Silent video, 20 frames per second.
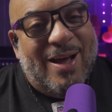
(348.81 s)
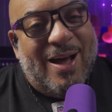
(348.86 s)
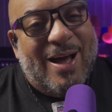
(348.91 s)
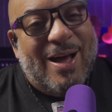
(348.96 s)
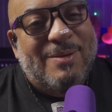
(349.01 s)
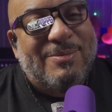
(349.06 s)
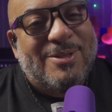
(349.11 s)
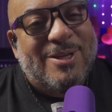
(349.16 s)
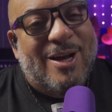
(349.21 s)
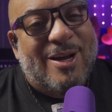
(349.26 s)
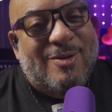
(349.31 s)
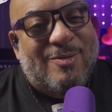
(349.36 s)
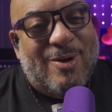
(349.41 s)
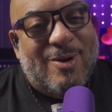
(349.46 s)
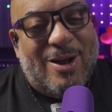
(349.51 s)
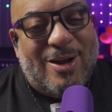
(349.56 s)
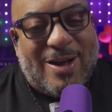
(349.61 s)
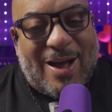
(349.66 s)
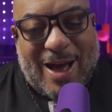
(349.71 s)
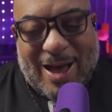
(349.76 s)
I'm Doc
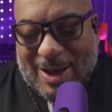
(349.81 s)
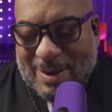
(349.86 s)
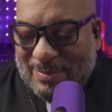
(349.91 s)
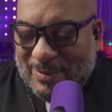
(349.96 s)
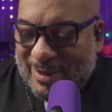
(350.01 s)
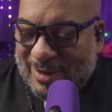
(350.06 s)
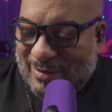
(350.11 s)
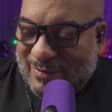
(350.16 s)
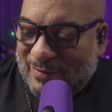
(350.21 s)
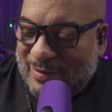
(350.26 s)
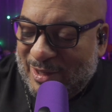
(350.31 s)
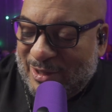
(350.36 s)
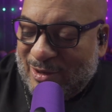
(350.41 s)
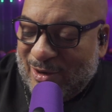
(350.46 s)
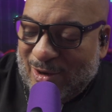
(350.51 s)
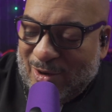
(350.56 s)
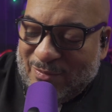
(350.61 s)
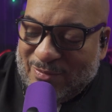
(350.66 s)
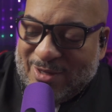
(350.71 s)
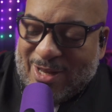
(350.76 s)
Rock. I am the inventor
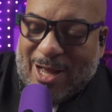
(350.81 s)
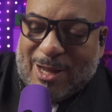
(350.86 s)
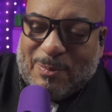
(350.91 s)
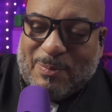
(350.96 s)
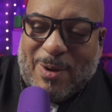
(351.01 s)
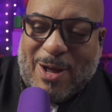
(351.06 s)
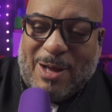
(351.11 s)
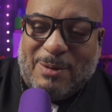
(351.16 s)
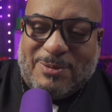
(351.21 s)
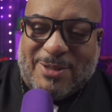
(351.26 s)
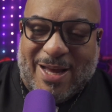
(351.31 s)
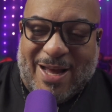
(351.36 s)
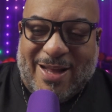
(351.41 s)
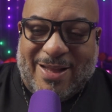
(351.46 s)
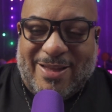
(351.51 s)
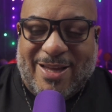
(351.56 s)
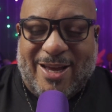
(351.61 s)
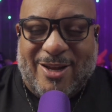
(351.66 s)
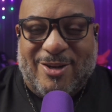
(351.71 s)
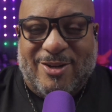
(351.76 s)
of Doc Pops,
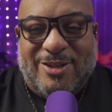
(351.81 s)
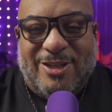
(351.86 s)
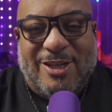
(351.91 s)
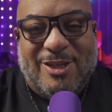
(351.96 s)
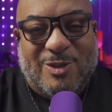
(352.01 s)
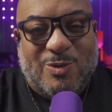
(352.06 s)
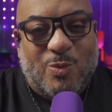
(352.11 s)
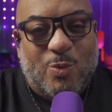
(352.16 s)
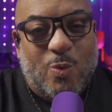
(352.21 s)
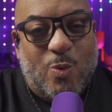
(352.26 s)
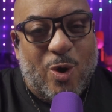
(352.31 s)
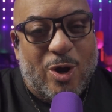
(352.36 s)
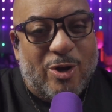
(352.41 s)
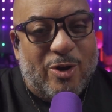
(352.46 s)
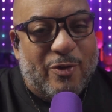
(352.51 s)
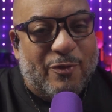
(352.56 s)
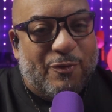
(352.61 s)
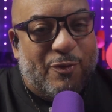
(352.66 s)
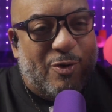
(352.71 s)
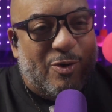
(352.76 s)
and that are these
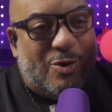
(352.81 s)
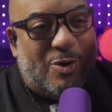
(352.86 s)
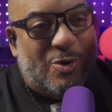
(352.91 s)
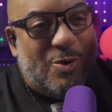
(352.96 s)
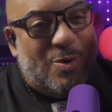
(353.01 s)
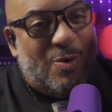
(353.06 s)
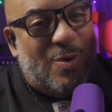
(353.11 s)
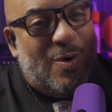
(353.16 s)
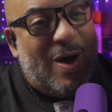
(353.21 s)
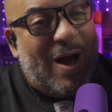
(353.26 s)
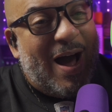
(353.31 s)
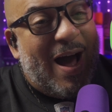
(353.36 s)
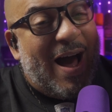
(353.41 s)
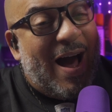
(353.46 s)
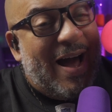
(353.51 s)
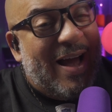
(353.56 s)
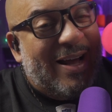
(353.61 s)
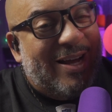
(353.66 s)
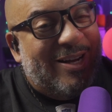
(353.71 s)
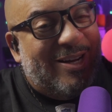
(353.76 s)
wonderful, cool,
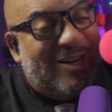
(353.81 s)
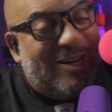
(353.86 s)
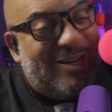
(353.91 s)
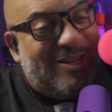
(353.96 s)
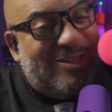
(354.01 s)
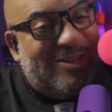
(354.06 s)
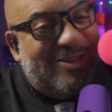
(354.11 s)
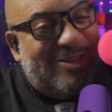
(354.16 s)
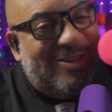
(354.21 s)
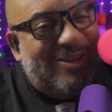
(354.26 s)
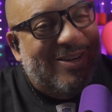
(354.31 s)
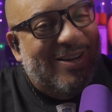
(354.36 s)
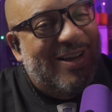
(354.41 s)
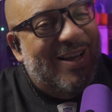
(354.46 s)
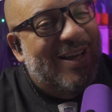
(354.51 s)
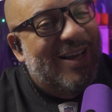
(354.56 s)
high color,